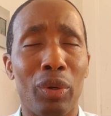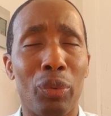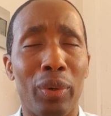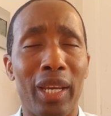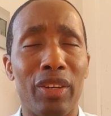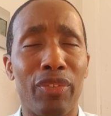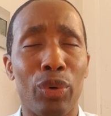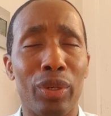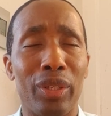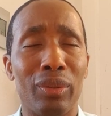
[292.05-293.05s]
We wait
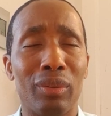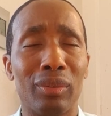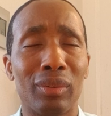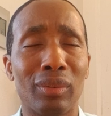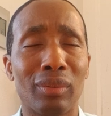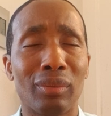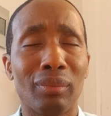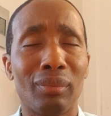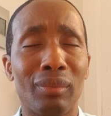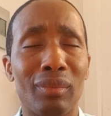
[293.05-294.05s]
for you.
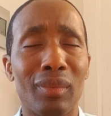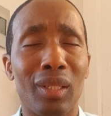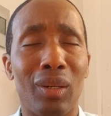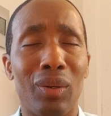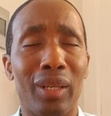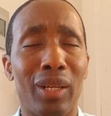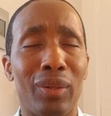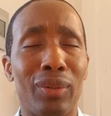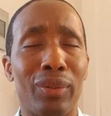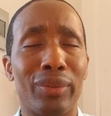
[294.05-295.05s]
Holy
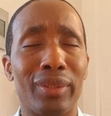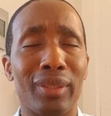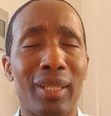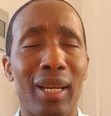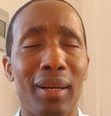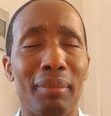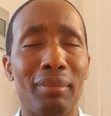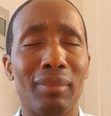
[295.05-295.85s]
Ghost, come.